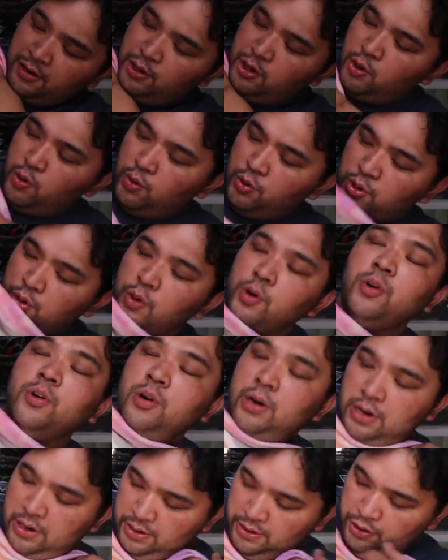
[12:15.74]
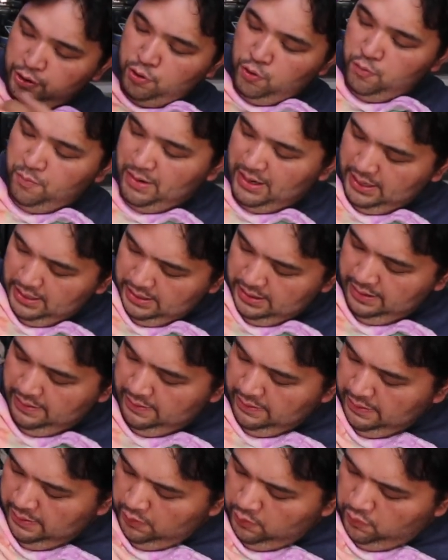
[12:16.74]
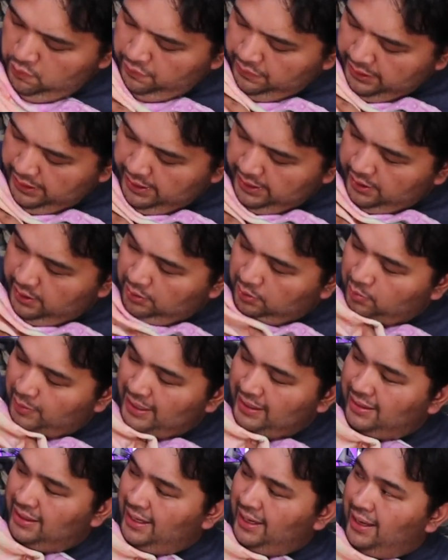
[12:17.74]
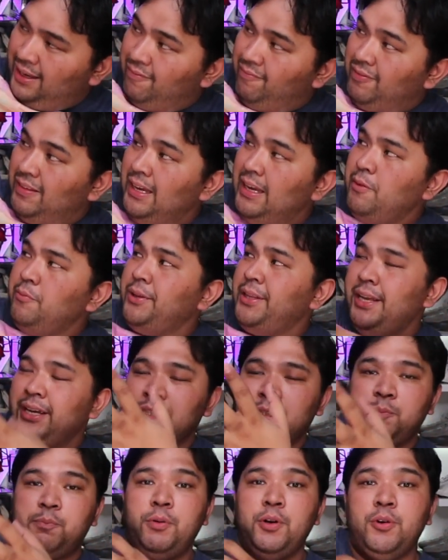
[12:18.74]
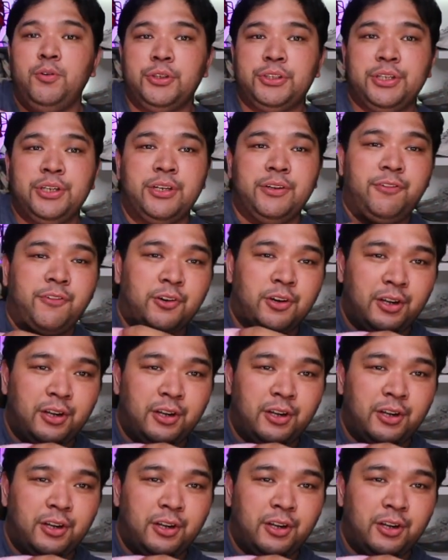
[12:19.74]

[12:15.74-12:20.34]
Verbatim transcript: logo, human, over here, 2018, with the explosion of